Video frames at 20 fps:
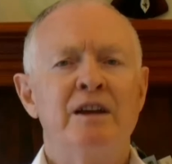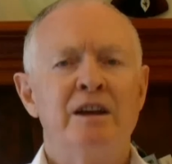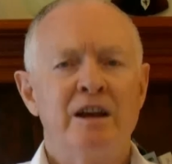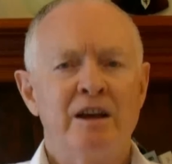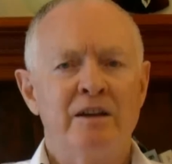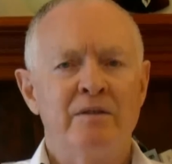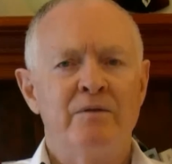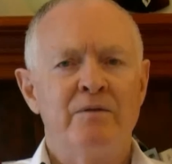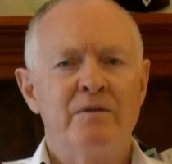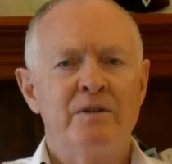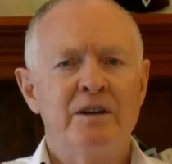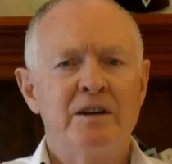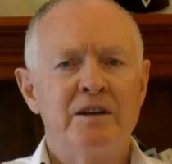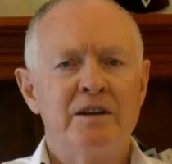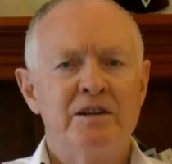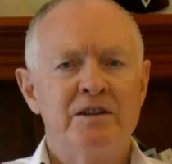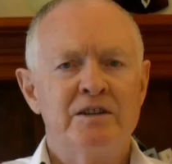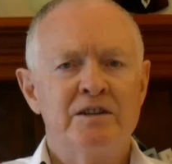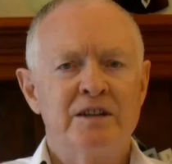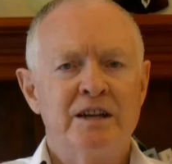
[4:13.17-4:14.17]
and
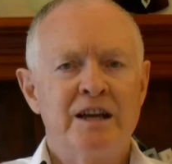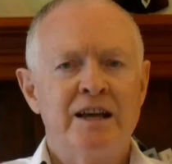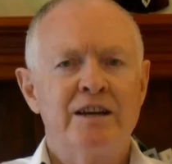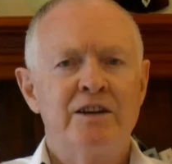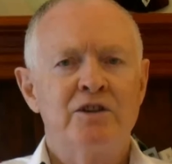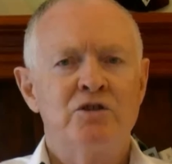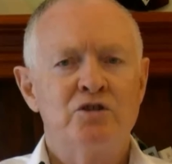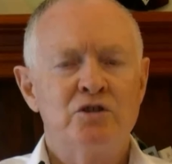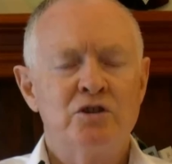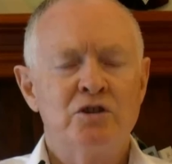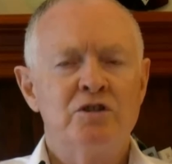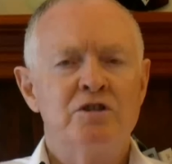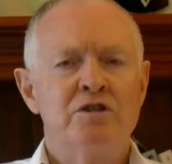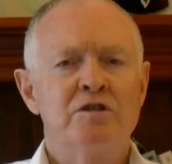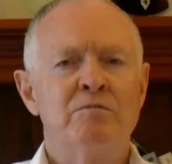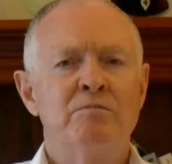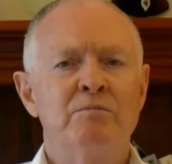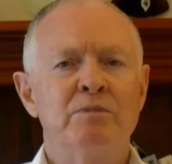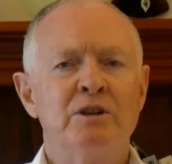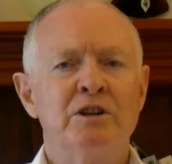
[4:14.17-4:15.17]
feelings and attitudes
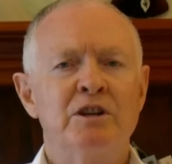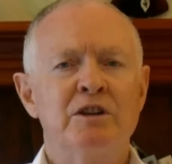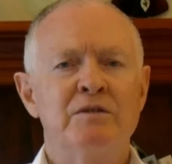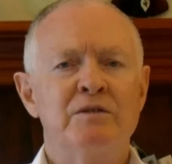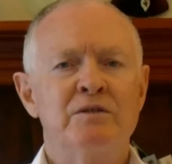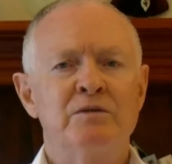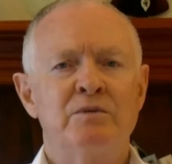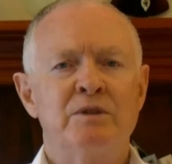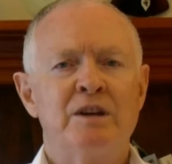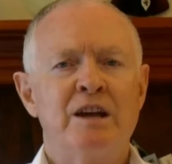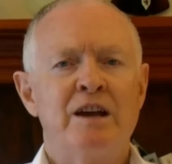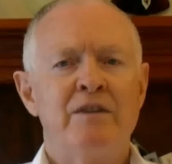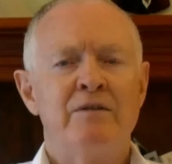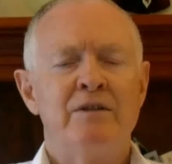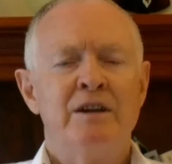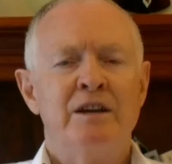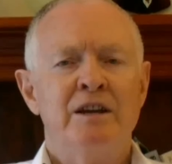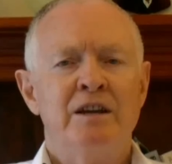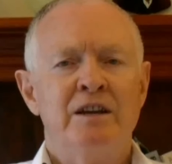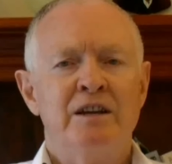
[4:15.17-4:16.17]
and beliefs that we have
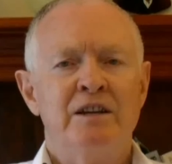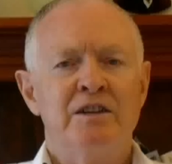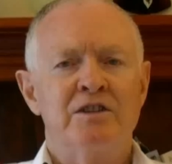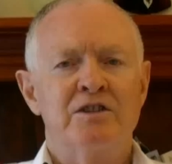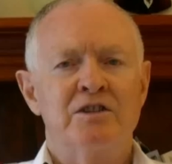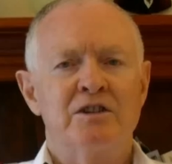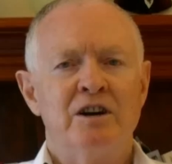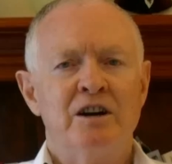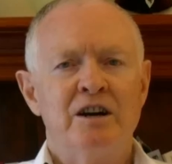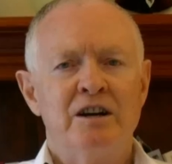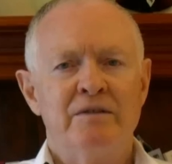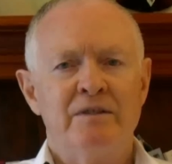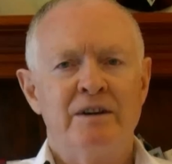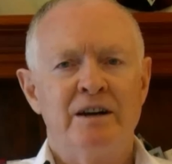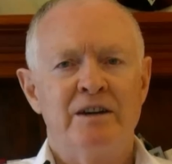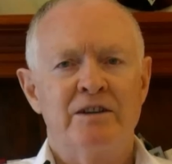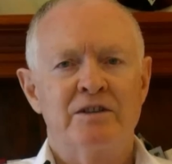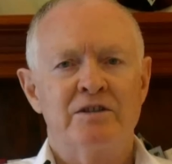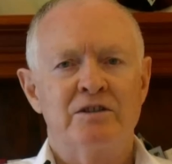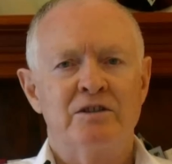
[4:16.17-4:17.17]
inside of
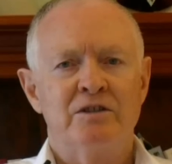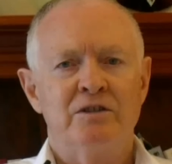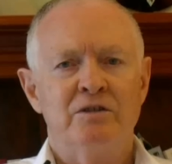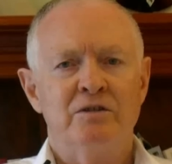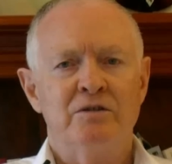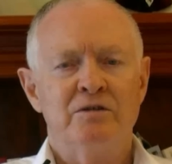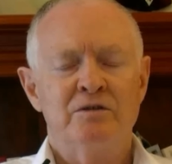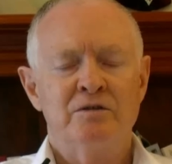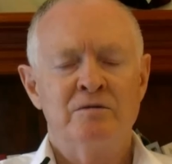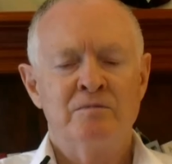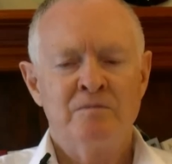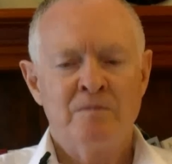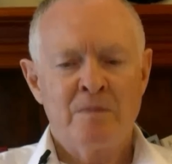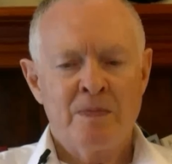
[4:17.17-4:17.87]
ourselves,